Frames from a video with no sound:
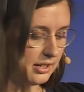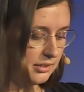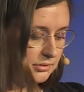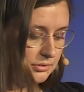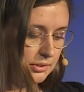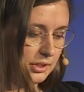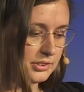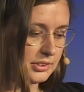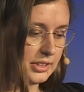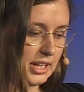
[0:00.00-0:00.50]

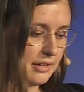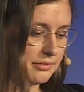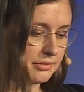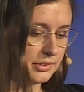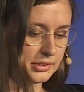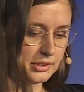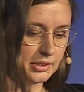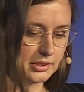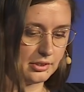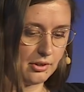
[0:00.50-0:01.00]
not an
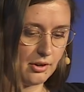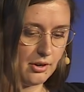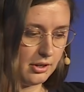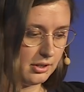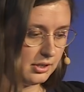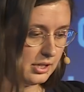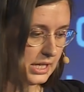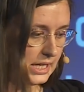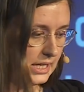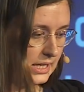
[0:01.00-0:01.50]
effort at
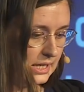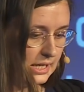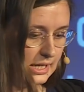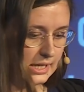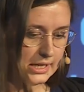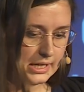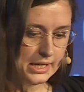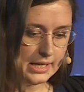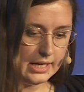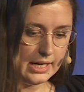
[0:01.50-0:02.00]
all.
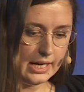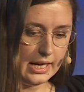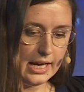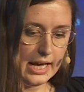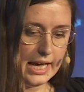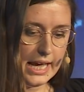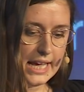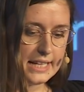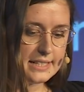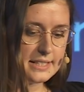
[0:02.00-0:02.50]

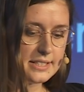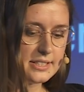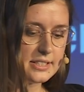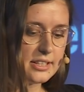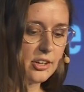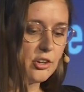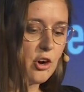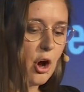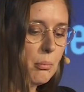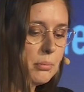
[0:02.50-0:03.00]
And
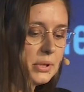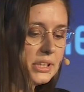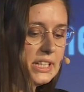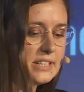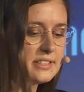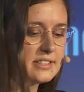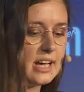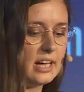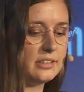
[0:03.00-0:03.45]
companies are